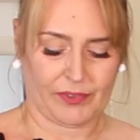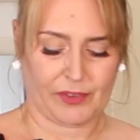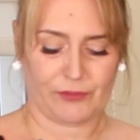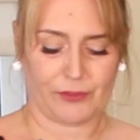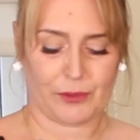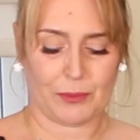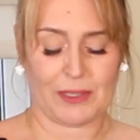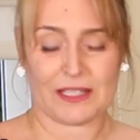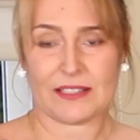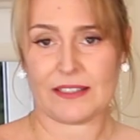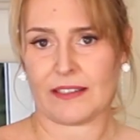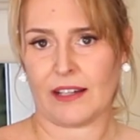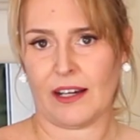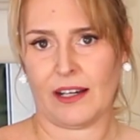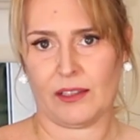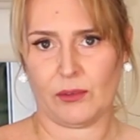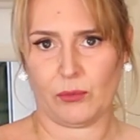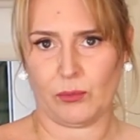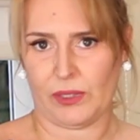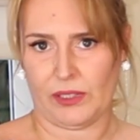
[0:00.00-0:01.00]
for my
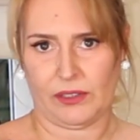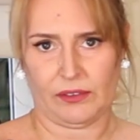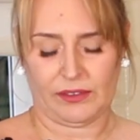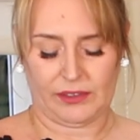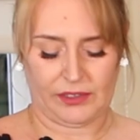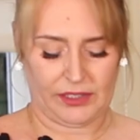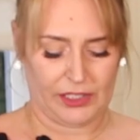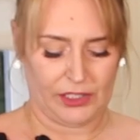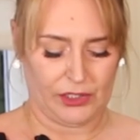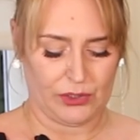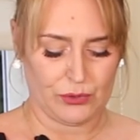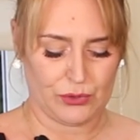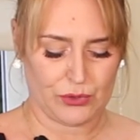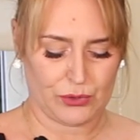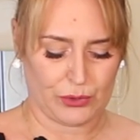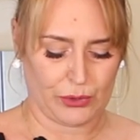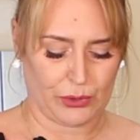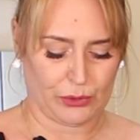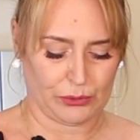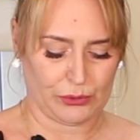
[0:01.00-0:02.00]
son when he
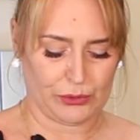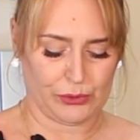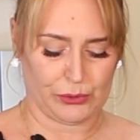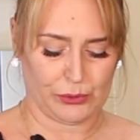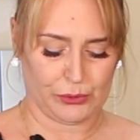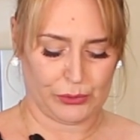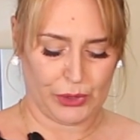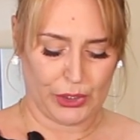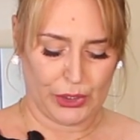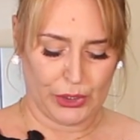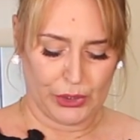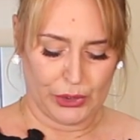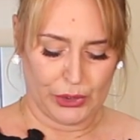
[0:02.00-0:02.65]
used to go to